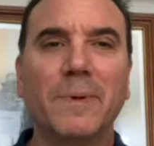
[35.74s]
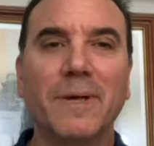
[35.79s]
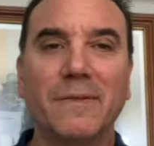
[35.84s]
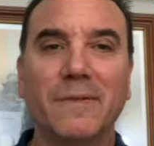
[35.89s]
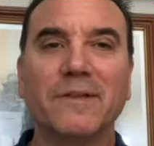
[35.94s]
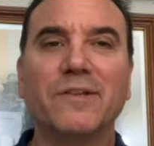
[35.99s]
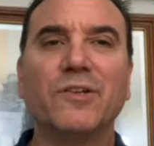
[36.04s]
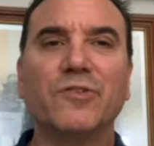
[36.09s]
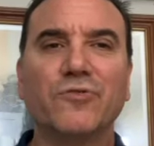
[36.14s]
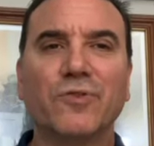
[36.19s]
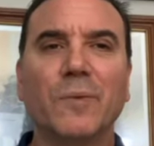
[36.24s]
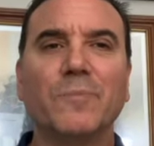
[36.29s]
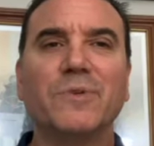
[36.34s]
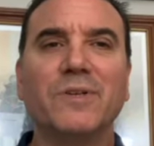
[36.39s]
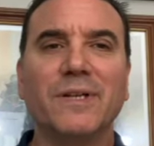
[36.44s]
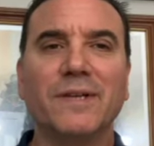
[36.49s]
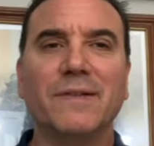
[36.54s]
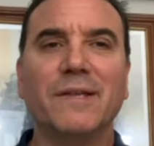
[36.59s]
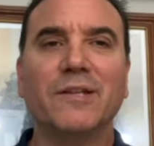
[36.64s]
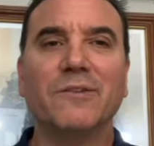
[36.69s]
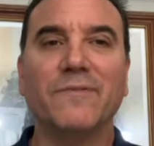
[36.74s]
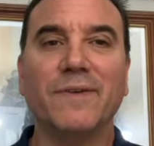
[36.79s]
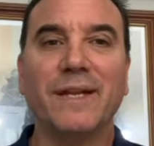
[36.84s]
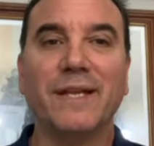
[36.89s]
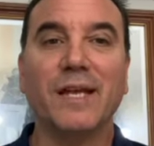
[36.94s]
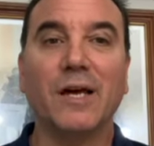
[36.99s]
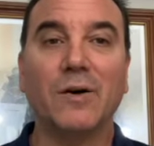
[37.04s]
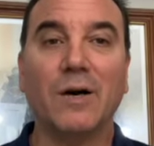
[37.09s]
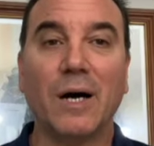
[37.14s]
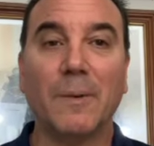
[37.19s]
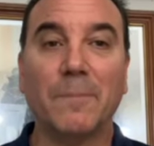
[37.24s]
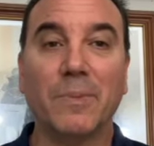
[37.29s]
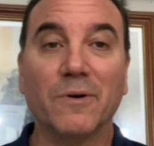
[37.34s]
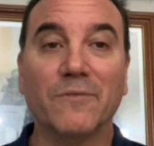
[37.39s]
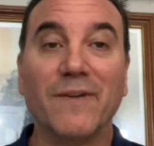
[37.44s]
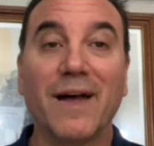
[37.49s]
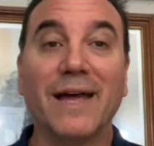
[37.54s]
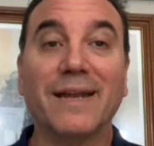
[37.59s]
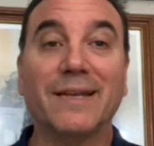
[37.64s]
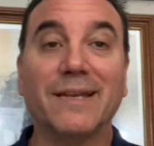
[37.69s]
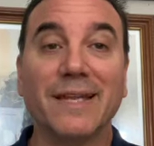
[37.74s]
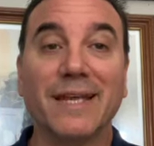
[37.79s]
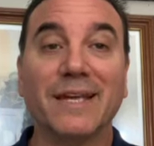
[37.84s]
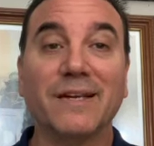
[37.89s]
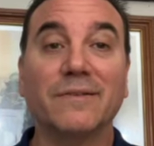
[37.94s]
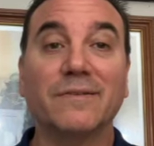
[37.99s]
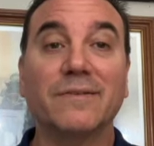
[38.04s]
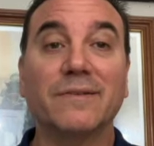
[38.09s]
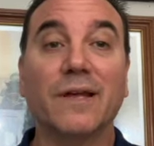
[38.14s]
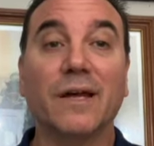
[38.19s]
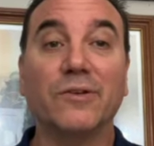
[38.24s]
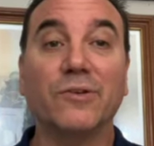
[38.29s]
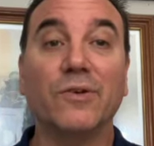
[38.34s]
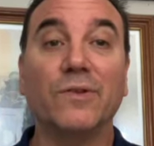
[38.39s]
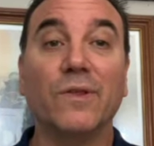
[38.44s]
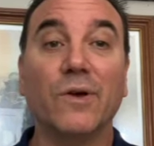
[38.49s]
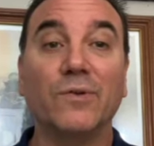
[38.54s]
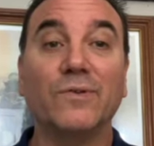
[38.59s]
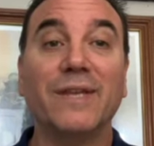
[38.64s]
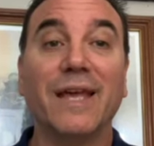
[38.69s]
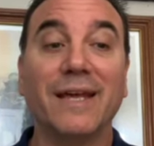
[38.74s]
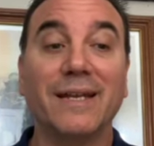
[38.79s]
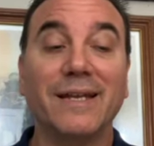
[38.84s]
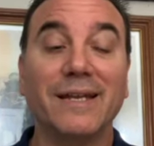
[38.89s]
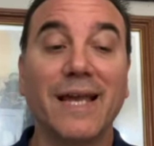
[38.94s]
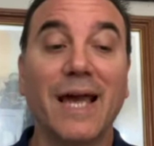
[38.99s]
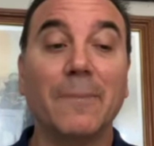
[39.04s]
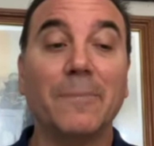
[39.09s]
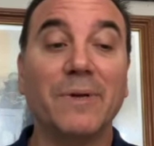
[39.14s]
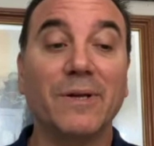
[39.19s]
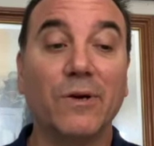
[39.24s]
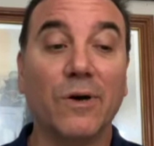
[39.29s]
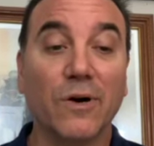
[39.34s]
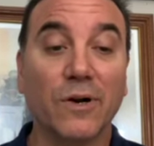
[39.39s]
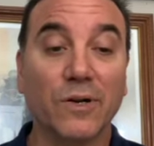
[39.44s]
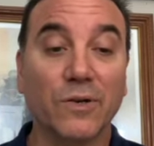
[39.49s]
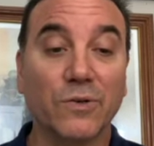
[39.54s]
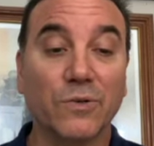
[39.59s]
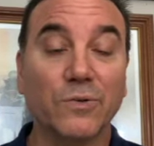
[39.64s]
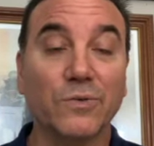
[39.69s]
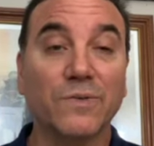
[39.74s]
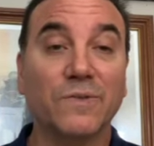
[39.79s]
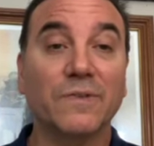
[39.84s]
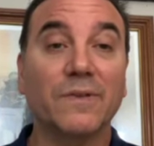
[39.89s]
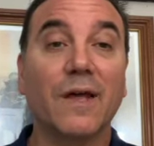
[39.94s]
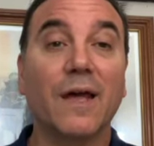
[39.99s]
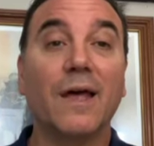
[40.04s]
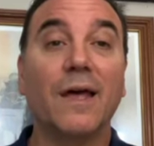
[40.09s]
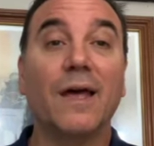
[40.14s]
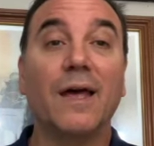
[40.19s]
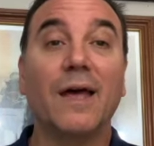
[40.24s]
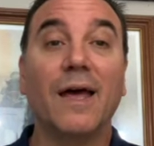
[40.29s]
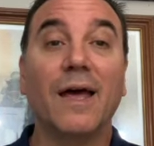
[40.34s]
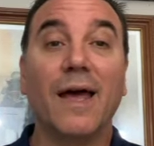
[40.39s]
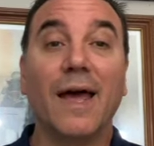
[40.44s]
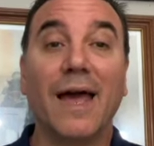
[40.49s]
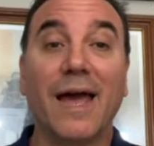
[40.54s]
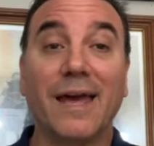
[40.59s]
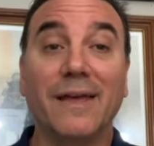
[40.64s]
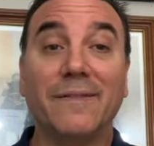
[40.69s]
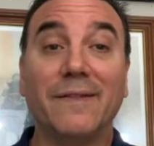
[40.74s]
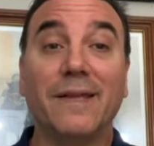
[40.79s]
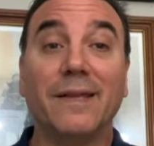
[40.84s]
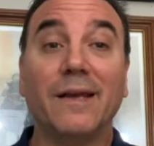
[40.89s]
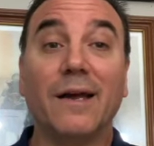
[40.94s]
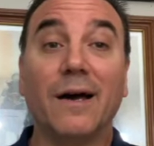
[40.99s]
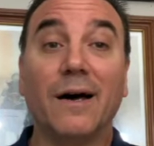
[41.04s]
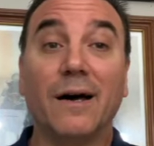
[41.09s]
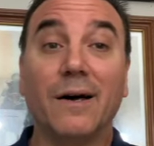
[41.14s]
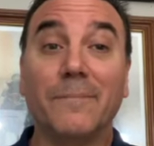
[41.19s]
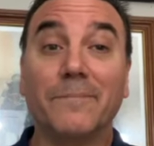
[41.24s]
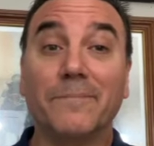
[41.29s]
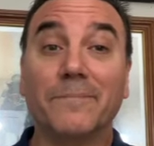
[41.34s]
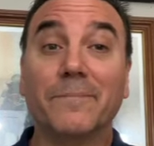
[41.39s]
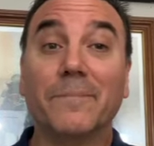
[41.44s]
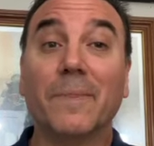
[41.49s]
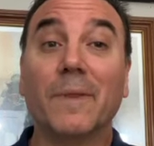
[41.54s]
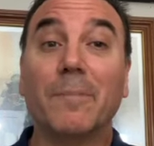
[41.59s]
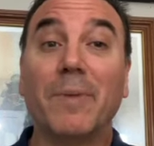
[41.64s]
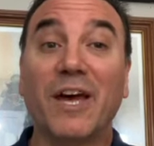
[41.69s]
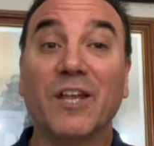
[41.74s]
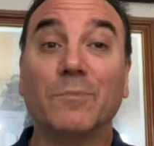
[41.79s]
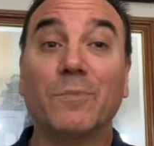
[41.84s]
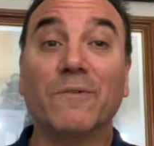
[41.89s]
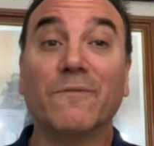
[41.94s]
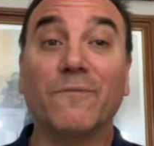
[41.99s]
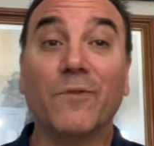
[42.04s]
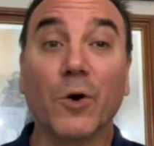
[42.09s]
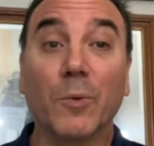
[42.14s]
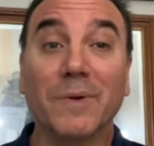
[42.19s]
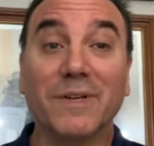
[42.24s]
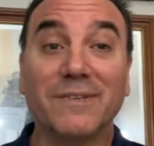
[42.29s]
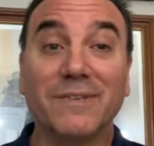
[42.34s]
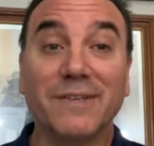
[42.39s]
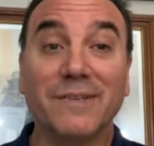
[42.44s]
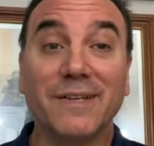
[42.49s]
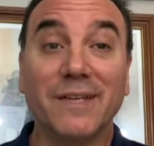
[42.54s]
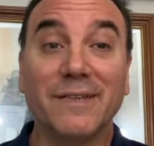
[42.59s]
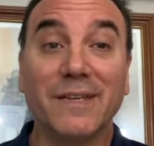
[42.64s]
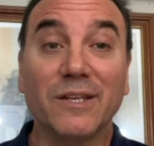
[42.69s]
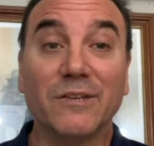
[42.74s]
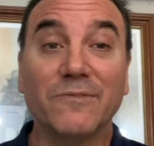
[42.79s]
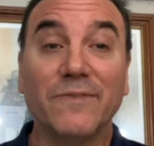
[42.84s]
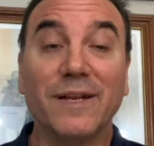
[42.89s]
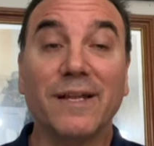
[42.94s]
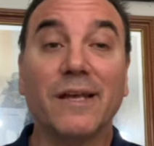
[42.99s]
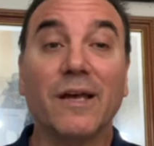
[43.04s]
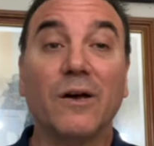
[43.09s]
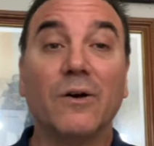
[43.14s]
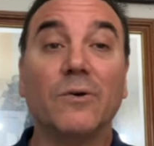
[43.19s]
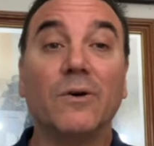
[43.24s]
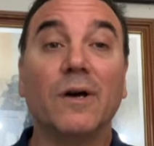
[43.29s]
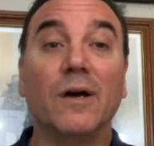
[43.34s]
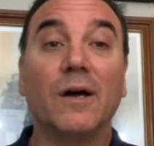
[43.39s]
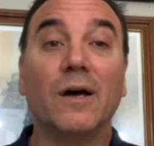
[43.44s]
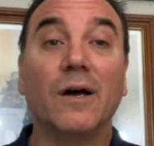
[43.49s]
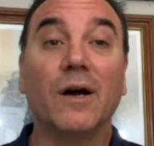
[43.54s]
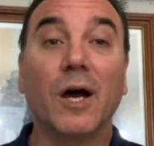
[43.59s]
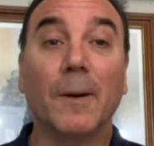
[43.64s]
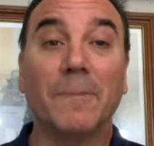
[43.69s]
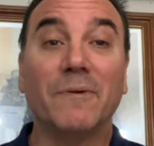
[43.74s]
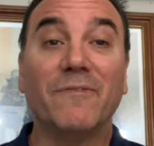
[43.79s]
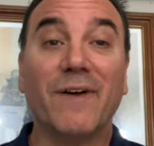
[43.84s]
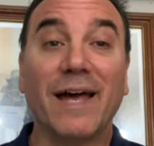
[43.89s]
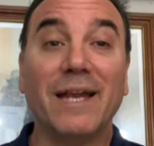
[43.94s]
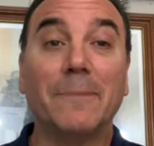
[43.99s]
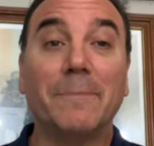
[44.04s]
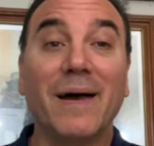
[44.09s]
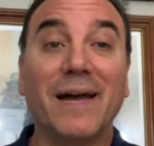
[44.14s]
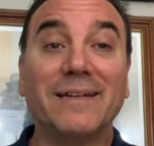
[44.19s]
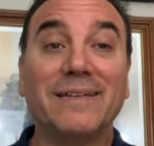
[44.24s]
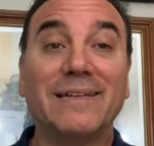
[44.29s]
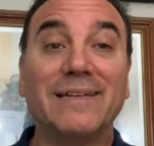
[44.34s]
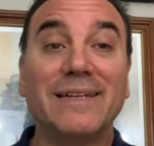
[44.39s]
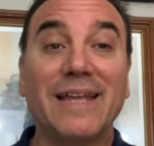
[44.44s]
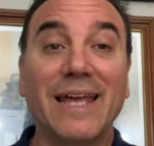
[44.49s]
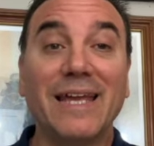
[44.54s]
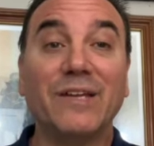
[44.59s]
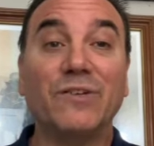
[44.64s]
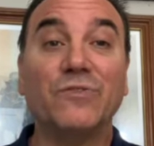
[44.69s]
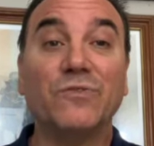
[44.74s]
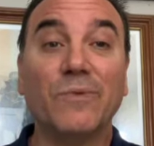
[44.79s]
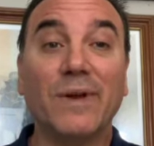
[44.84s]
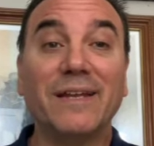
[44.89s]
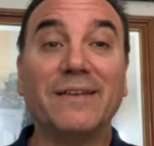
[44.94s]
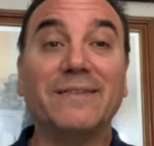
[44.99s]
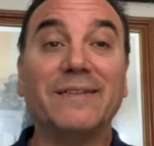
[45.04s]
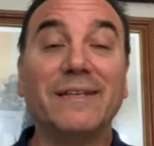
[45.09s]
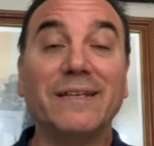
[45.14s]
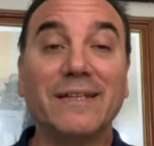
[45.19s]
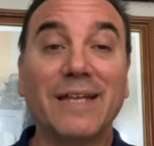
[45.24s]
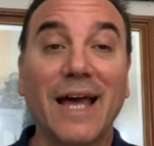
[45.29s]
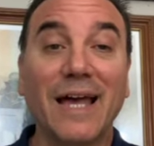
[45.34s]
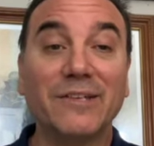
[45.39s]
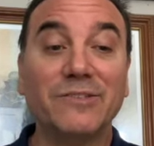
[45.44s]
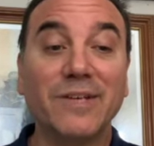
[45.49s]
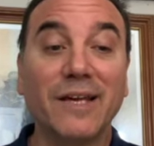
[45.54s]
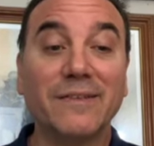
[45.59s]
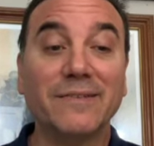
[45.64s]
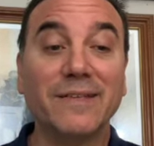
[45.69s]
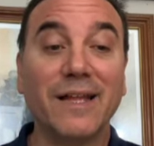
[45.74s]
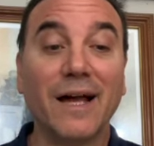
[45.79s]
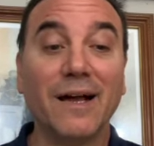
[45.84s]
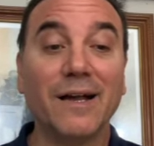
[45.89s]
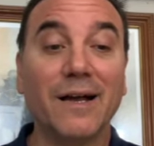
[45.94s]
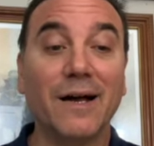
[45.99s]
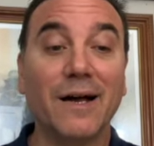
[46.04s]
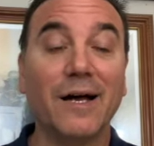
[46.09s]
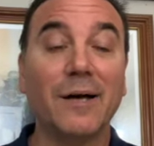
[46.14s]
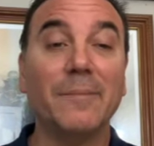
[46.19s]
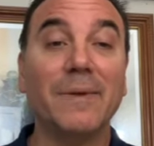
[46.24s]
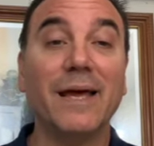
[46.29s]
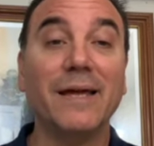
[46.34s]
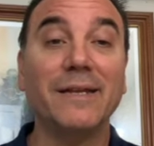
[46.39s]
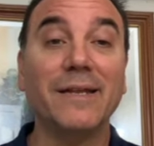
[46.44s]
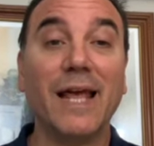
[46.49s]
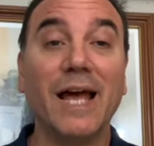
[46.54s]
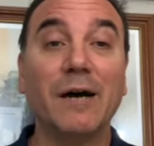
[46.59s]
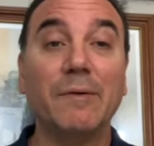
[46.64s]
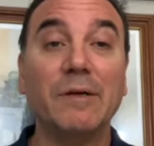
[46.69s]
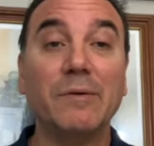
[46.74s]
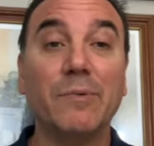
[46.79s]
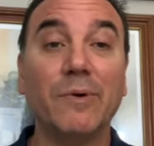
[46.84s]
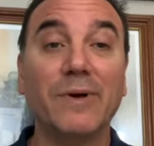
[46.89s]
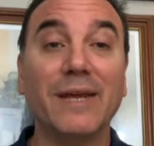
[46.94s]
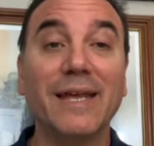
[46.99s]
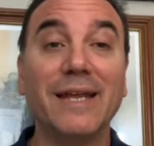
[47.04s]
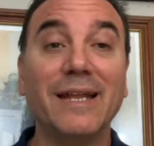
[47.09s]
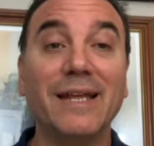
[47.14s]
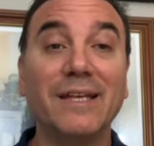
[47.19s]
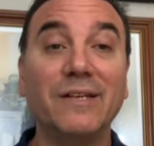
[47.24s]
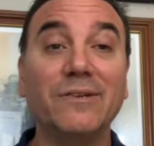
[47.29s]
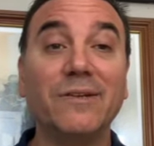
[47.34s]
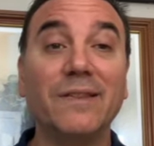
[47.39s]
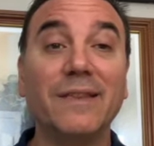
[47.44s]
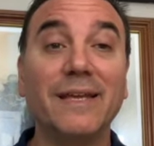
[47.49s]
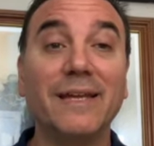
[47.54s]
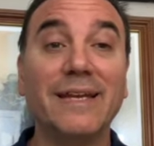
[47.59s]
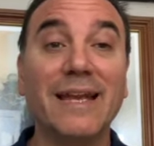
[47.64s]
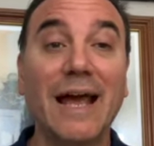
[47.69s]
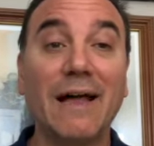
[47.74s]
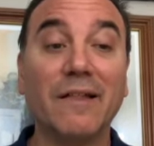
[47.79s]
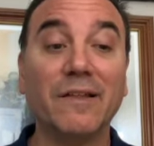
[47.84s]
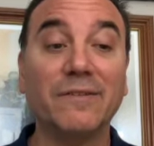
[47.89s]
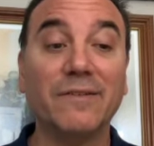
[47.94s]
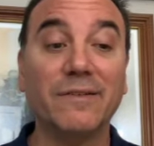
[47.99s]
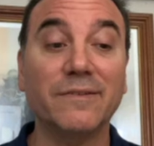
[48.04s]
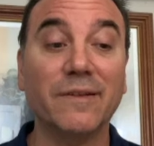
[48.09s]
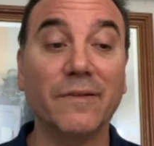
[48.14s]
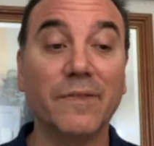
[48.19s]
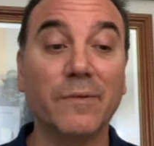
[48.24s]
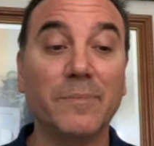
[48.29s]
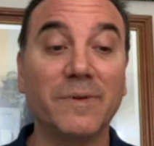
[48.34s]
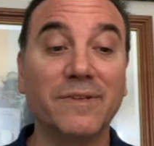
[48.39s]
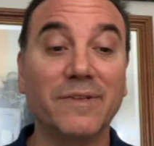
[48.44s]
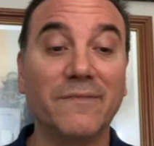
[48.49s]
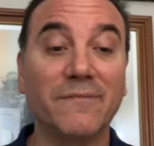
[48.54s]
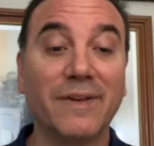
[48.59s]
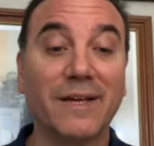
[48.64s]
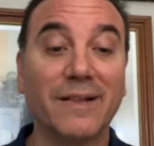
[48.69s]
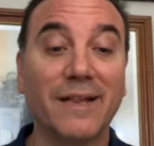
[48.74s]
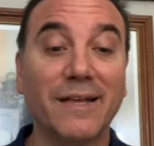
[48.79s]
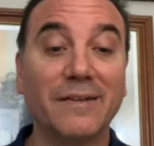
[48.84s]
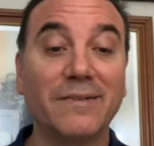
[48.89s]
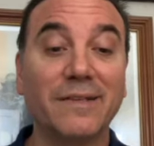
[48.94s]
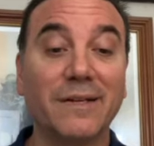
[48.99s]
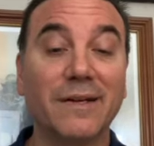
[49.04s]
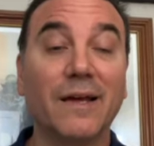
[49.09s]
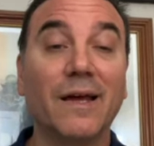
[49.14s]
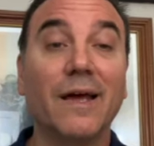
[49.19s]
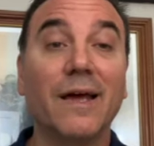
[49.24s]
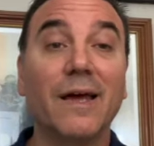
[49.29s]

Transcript: in the description in this video, I'll provide links to those handicapping articles. And the past performances in this video are provided by todaysracingdigest.com. And now we will get into the analysis of the Pacific Classic.